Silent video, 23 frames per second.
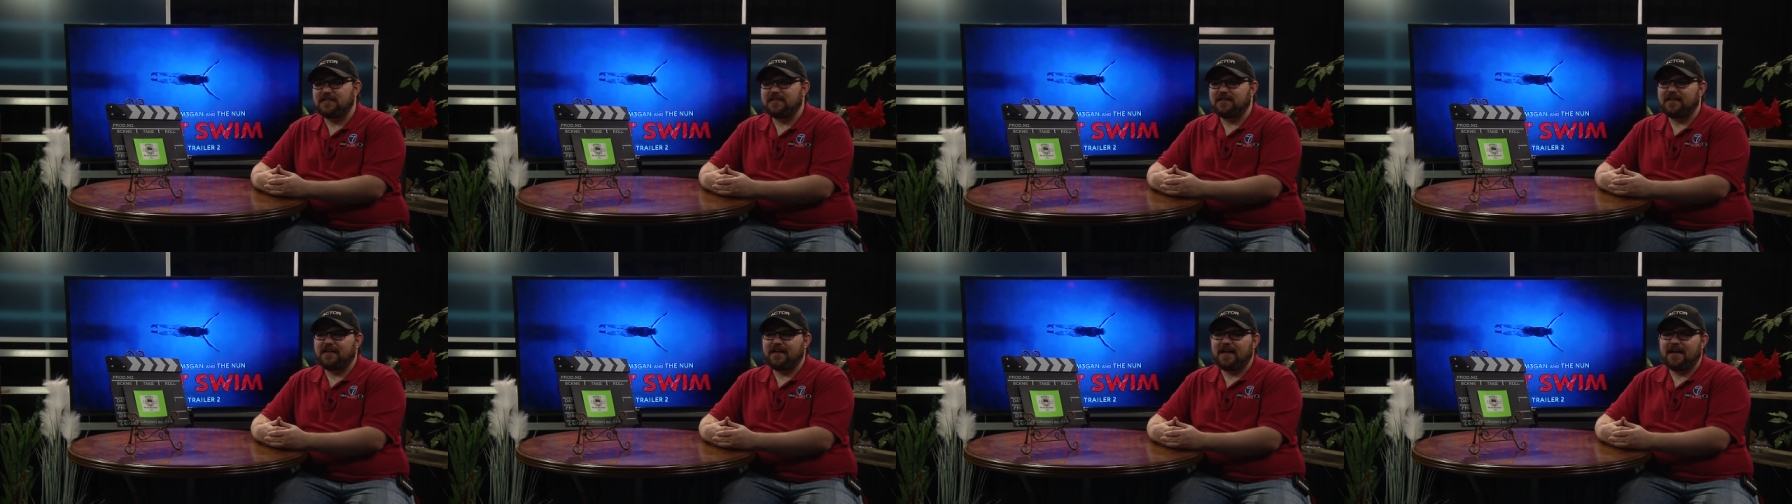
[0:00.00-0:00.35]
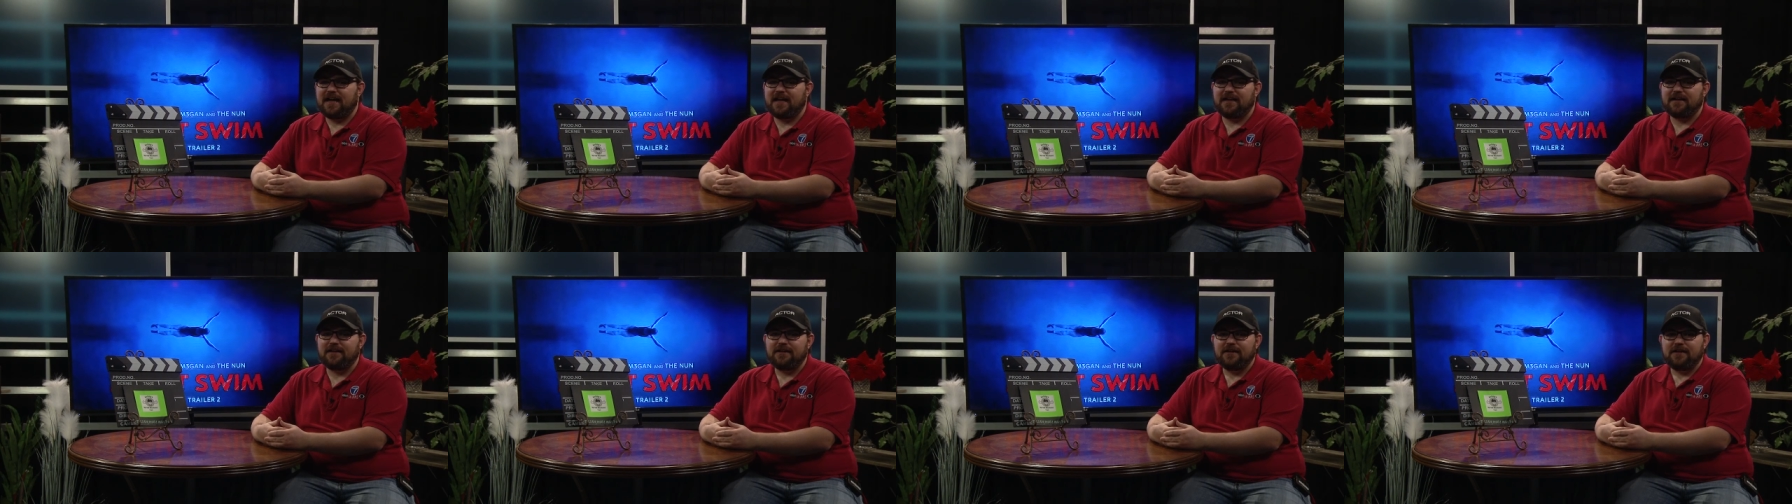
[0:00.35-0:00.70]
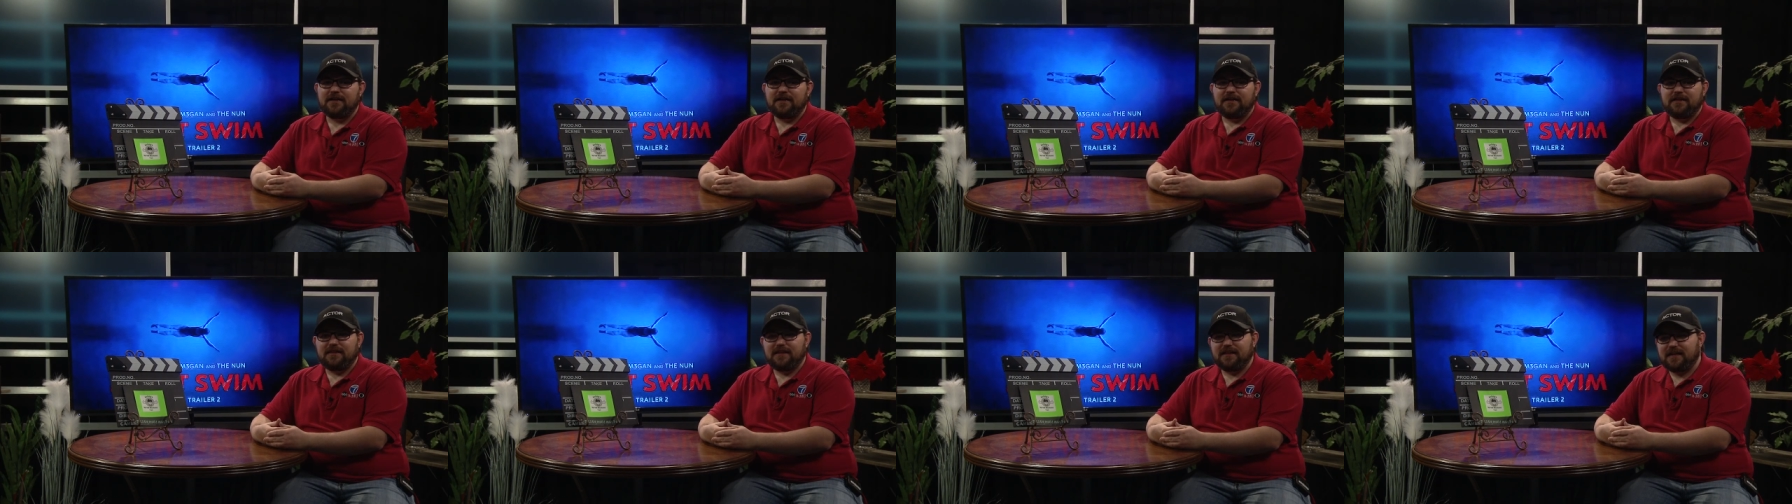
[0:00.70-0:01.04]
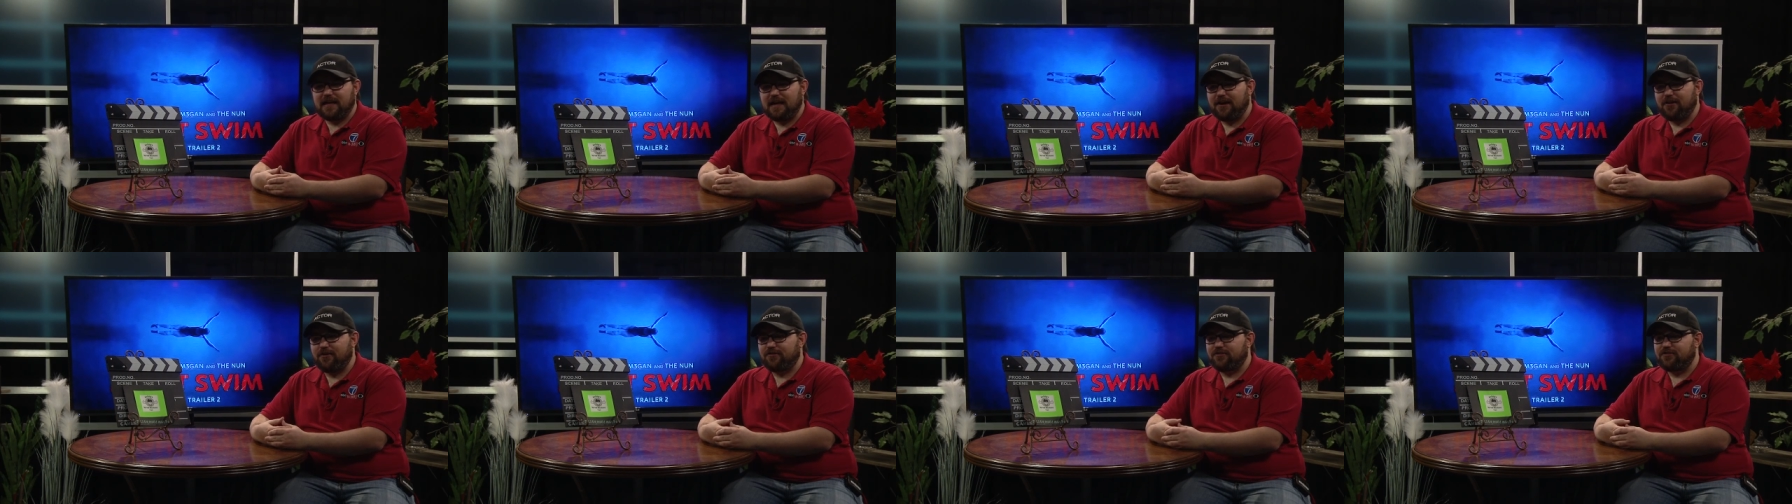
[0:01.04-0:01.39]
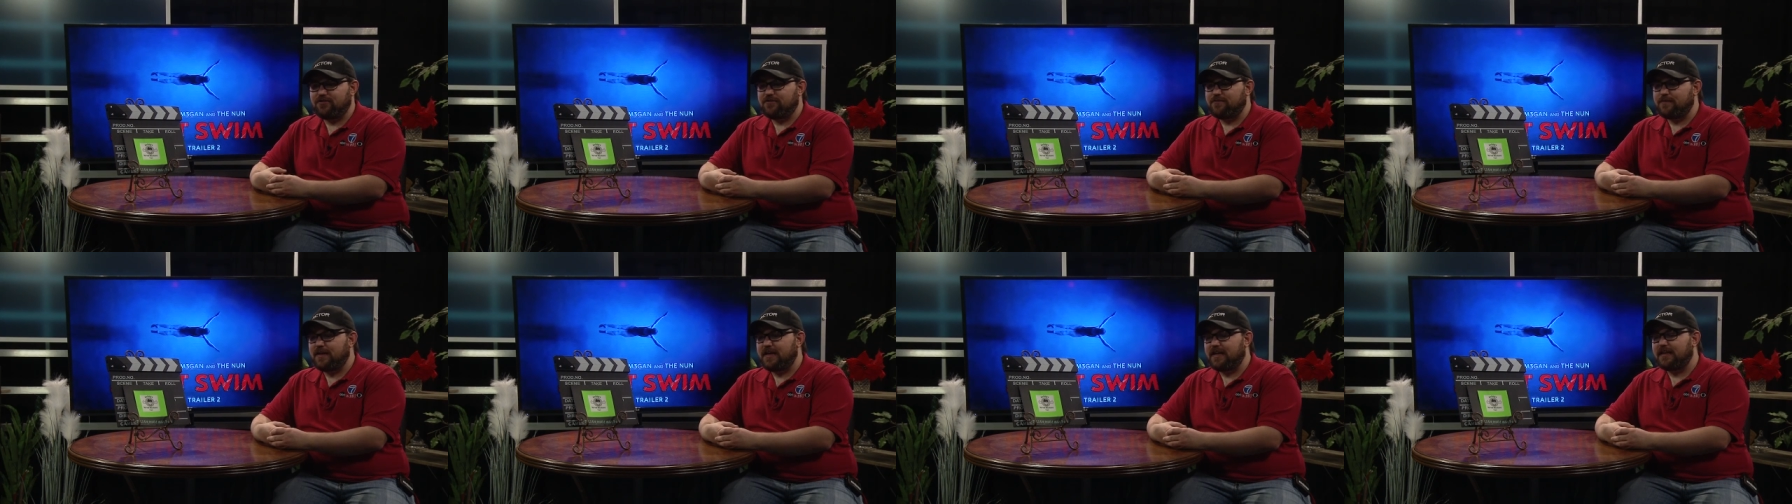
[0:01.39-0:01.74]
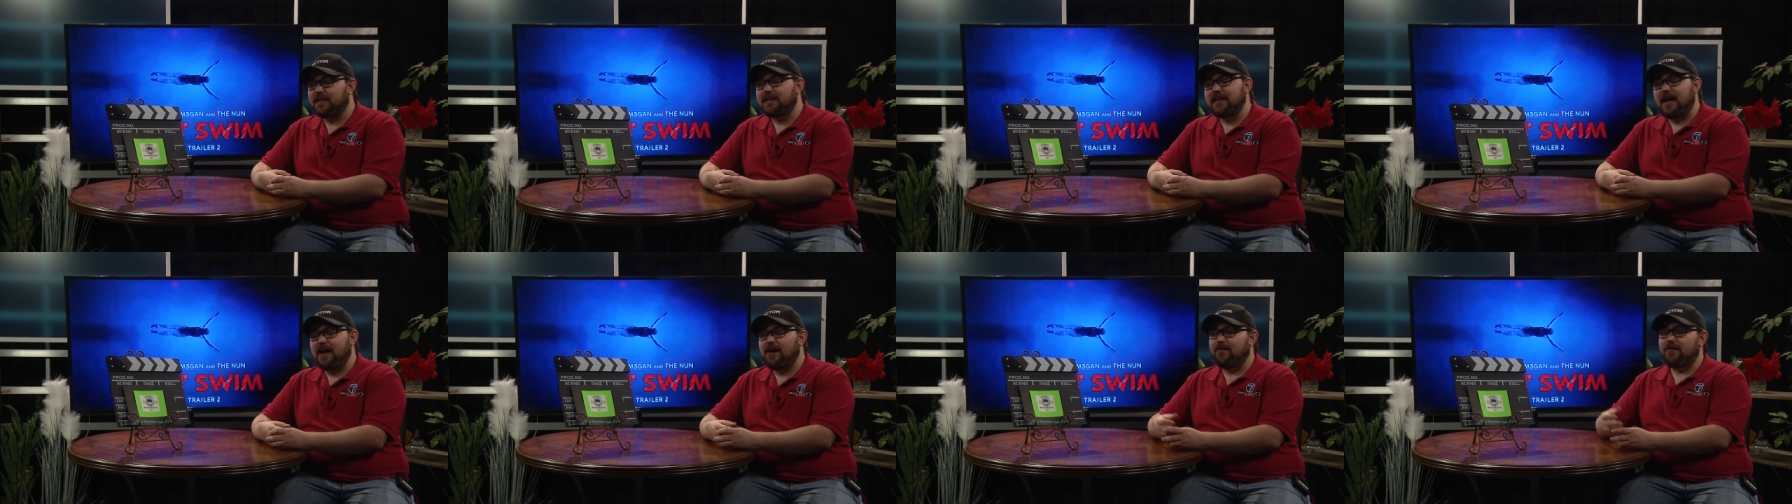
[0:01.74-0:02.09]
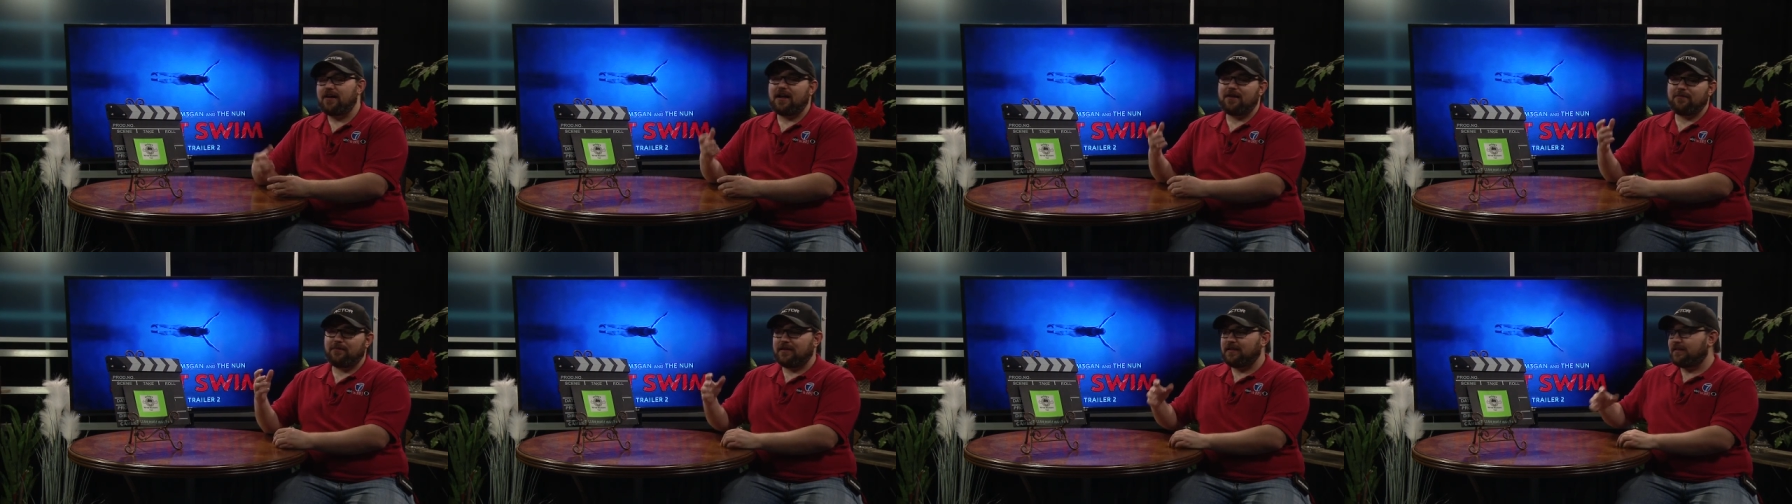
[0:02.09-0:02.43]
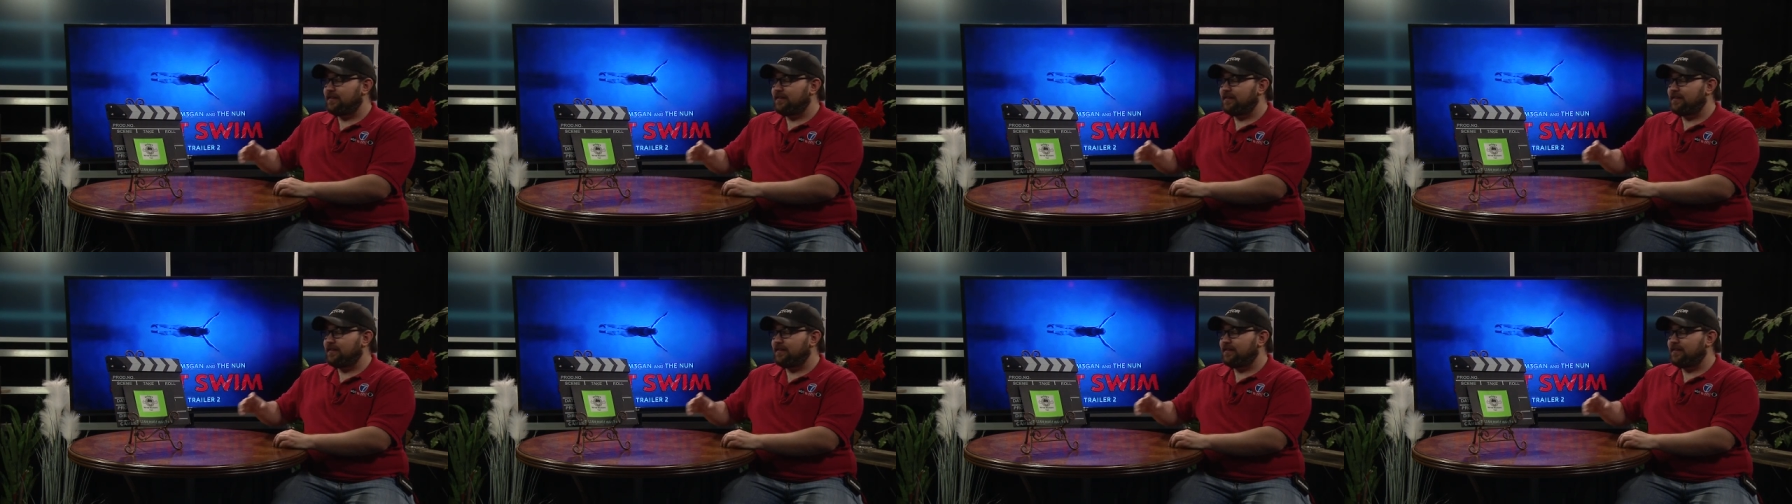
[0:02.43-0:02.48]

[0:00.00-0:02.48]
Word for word: that they had the characters make. Now, I